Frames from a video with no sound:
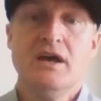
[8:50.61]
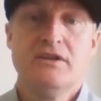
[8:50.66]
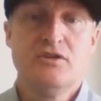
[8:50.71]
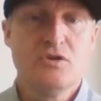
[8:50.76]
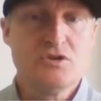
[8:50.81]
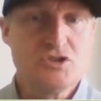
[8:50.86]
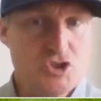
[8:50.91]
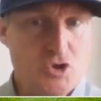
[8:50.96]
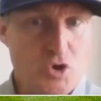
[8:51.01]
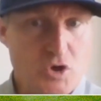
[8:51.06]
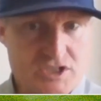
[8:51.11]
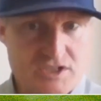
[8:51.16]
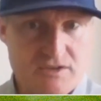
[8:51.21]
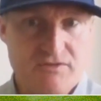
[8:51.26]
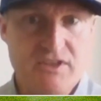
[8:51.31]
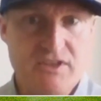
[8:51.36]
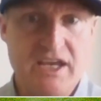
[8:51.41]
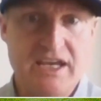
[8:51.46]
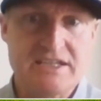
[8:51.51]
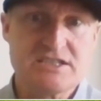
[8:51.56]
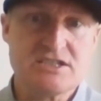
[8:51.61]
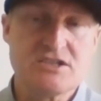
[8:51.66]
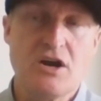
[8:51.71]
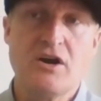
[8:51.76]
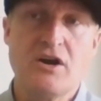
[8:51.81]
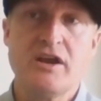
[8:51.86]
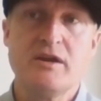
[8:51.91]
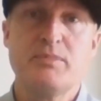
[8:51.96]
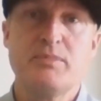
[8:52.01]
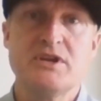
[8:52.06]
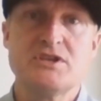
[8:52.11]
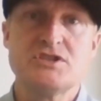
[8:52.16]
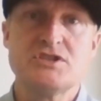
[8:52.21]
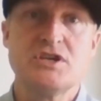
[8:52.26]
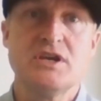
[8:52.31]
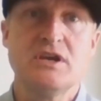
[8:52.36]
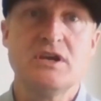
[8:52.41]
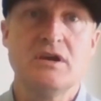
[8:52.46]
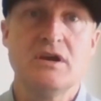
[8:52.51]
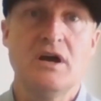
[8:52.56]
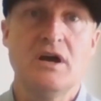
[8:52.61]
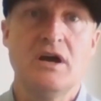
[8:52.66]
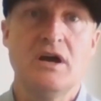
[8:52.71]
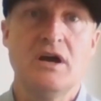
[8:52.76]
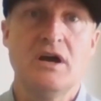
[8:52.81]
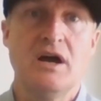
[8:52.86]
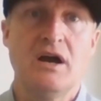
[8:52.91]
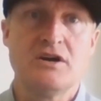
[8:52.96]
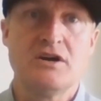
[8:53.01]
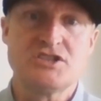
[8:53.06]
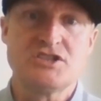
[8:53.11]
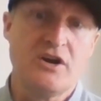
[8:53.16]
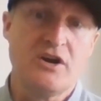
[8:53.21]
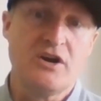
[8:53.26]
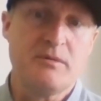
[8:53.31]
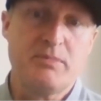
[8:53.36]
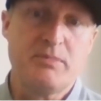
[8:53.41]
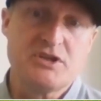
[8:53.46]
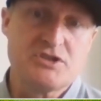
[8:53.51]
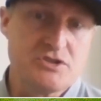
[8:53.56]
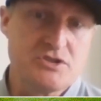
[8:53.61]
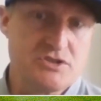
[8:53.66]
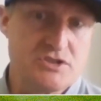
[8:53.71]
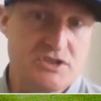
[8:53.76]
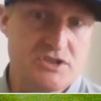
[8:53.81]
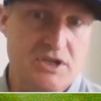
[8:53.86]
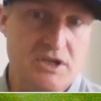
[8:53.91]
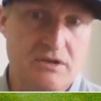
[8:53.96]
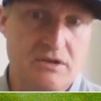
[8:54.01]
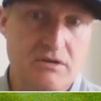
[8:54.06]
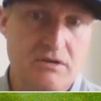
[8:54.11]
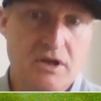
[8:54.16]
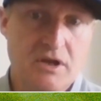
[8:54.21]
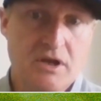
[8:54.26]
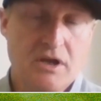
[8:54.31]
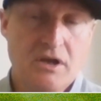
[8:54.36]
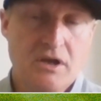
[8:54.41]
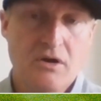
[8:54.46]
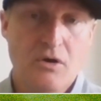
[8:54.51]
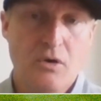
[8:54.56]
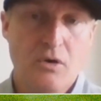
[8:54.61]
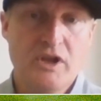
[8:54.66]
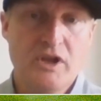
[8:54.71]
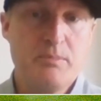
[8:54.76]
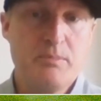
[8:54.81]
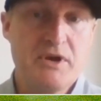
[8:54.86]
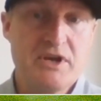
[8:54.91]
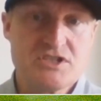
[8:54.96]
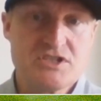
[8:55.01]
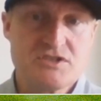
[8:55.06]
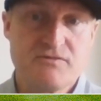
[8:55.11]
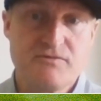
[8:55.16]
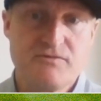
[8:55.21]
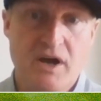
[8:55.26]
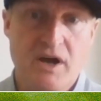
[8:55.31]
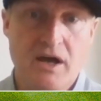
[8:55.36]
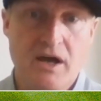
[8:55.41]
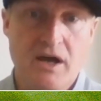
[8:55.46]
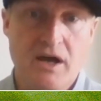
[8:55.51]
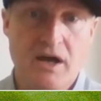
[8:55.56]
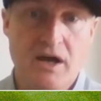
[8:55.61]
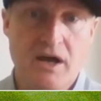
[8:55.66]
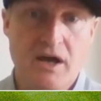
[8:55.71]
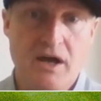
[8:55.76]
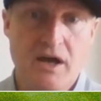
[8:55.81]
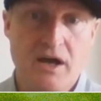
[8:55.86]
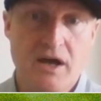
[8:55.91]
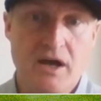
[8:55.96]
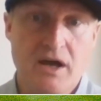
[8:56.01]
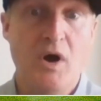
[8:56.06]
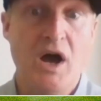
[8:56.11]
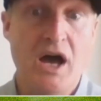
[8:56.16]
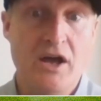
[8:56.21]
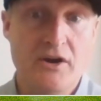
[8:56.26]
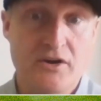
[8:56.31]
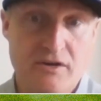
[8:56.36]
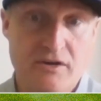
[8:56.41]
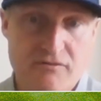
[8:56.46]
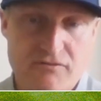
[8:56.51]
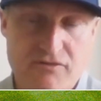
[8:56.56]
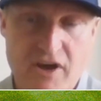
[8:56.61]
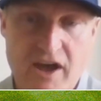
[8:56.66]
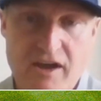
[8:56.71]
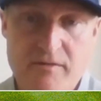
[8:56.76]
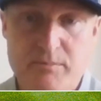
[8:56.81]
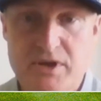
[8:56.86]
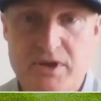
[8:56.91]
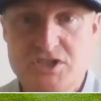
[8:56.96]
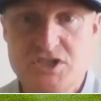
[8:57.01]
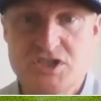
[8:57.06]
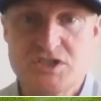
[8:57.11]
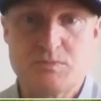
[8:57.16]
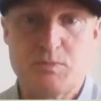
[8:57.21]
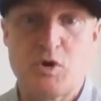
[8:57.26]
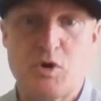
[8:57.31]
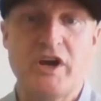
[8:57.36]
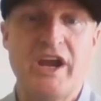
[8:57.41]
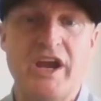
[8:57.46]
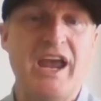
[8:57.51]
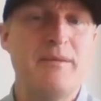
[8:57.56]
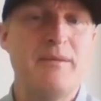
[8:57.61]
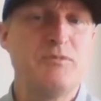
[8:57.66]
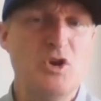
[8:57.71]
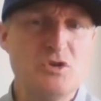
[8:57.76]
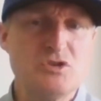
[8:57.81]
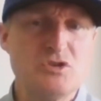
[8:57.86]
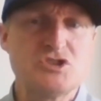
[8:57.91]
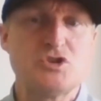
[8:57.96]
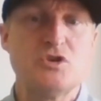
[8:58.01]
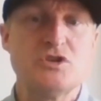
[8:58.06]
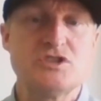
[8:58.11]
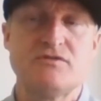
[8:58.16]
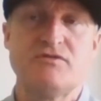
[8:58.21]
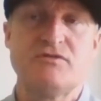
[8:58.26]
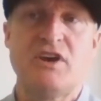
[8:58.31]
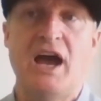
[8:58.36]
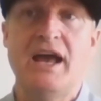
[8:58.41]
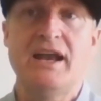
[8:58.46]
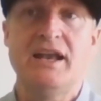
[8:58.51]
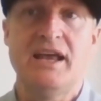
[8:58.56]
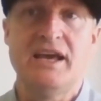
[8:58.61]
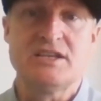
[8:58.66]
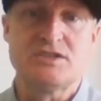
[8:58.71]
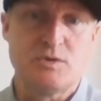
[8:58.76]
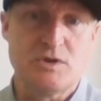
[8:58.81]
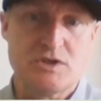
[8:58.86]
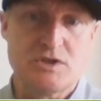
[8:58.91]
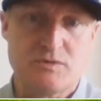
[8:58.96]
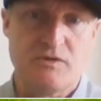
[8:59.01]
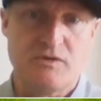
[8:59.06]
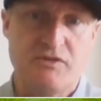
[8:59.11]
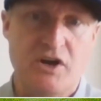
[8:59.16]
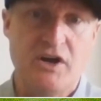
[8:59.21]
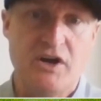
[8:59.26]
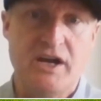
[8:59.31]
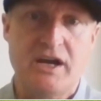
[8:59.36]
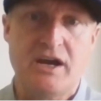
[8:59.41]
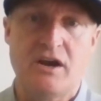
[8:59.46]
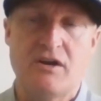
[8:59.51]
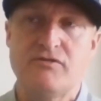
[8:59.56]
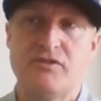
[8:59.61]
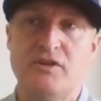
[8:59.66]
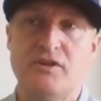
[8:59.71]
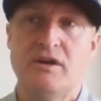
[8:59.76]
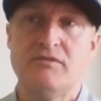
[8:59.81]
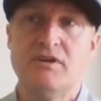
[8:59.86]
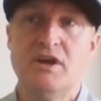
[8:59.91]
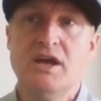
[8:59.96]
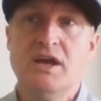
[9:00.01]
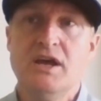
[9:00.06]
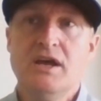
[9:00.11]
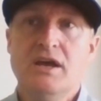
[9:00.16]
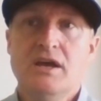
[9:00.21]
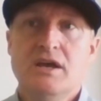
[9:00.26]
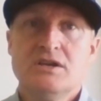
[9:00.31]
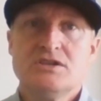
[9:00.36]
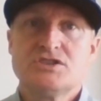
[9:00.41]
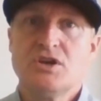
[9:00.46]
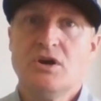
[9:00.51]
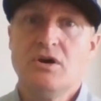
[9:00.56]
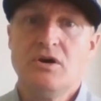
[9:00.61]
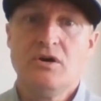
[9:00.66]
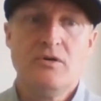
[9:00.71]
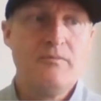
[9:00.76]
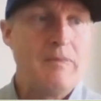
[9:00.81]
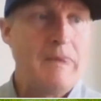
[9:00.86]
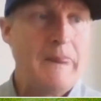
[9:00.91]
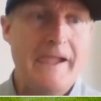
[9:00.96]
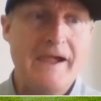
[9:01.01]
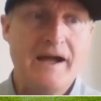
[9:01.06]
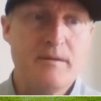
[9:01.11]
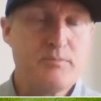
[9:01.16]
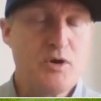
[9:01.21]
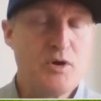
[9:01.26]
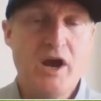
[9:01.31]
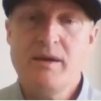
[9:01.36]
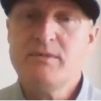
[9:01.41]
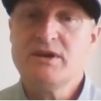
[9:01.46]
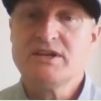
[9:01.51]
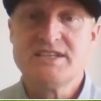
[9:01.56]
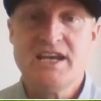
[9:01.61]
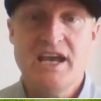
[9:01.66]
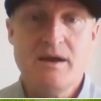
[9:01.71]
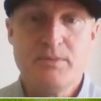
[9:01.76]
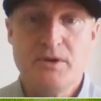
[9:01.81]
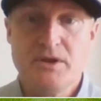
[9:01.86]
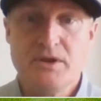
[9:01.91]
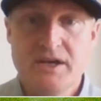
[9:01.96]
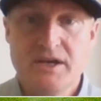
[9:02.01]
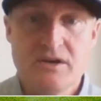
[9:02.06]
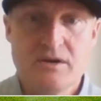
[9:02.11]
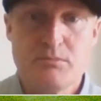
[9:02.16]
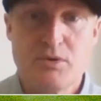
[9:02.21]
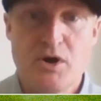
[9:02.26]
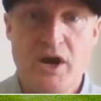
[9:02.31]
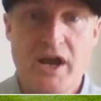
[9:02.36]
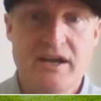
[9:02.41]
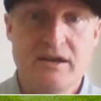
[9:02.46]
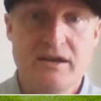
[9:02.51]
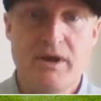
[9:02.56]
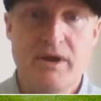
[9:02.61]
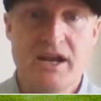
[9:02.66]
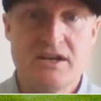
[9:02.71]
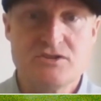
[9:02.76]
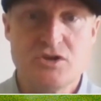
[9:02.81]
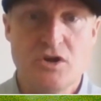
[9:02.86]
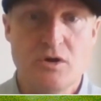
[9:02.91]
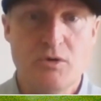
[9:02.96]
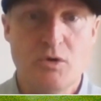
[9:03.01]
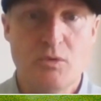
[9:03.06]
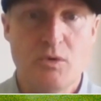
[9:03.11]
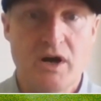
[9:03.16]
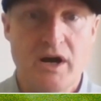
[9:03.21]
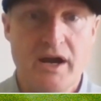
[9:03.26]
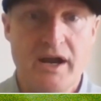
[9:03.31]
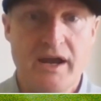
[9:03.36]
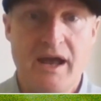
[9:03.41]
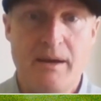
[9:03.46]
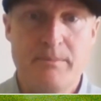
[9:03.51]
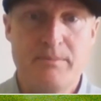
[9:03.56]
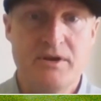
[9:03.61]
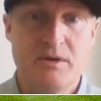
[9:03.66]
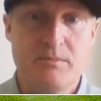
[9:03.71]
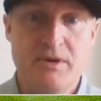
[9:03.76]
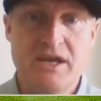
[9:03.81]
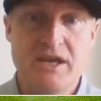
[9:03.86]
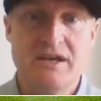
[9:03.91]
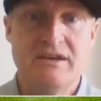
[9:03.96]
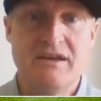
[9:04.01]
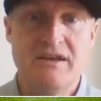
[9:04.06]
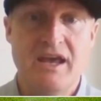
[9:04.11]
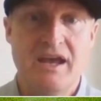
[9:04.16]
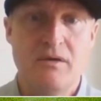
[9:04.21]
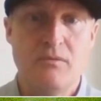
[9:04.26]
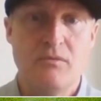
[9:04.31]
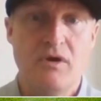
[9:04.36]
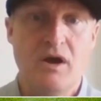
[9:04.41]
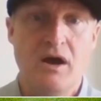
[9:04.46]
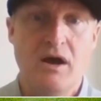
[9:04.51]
Those sorts of things. Starting pitching, our starting pitchers can only throw 105 pitches per game. Those sorts of guidelines, which we're very careful of. So prime example here in Brandon, Manitoba, where I happen to be today,